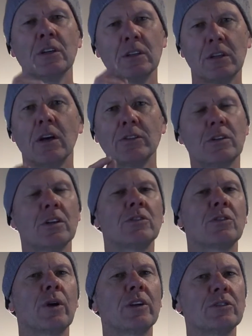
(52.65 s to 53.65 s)
The answer to those
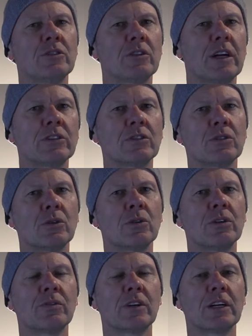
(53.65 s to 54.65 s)
questions are our
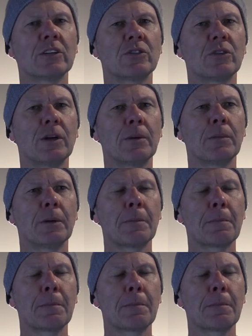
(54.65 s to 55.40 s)
story for our trip.